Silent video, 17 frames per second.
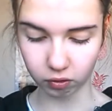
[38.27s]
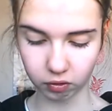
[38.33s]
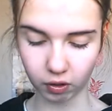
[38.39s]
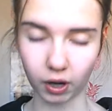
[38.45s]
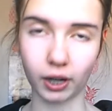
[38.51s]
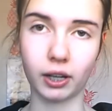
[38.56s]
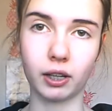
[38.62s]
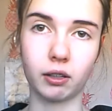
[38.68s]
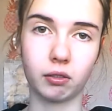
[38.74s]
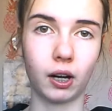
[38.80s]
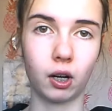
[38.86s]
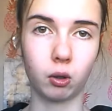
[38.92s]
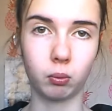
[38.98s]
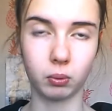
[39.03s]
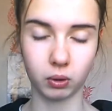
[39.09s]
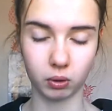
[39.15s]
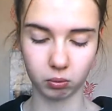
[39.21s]
5
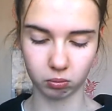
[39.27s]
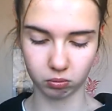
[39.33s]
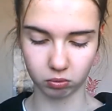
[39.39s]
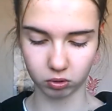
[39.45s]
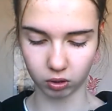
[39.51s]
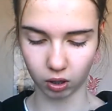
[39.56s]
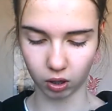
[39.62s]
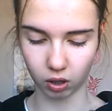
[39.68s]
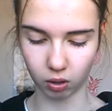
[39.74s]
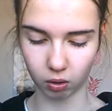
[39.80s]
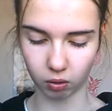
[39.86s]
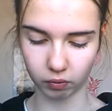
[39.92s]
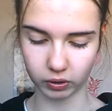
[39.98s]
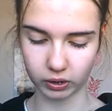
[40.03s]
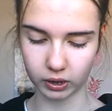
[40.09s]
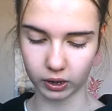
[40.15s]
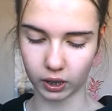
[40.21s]
albums, so
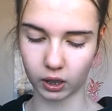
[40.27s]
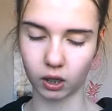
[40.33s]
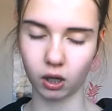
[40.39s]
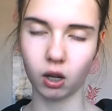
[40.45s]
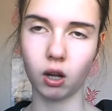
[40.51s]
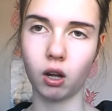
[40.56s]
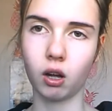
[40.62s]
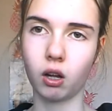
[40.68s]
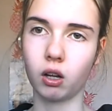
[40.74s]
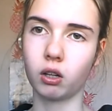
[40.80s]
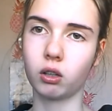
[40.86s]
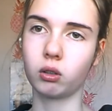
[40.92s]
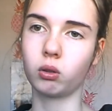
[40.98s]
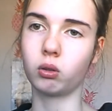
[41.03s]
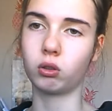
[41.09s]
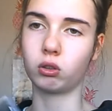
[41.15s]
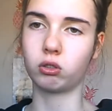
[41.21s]
obviously
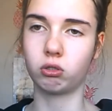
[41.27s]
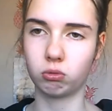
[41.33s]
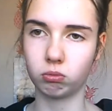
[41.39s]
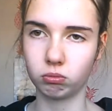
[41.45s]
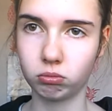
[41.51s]
Yours